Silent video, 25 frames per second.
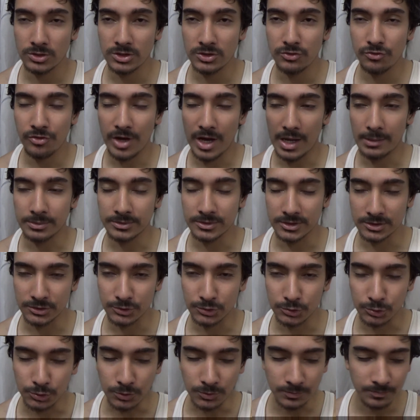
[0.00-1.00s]

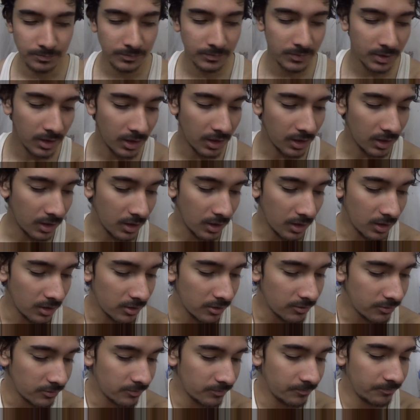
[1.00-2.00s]
562,
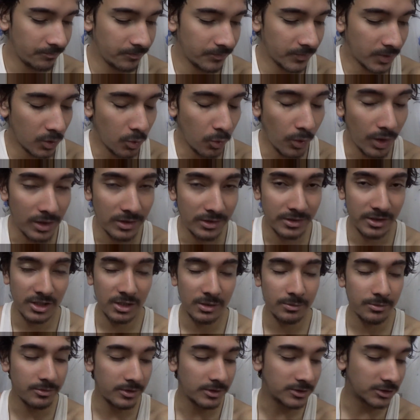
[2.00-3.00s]
or
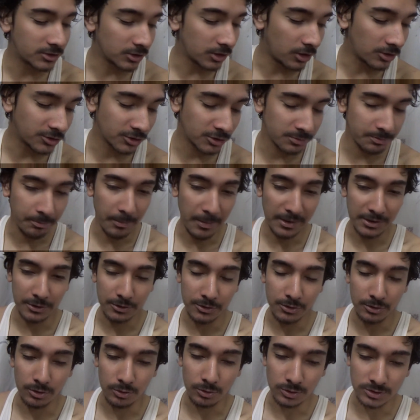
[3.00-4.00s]
qualitative research
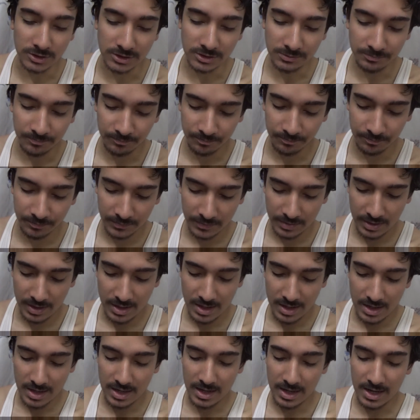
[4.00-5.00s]
methodology.
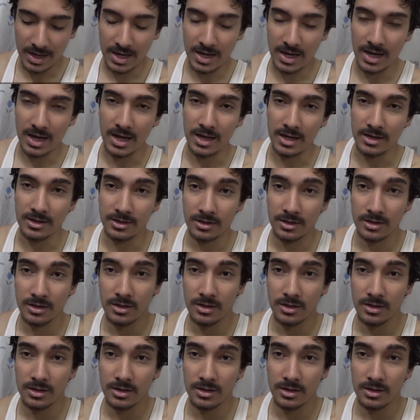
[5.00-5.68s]
And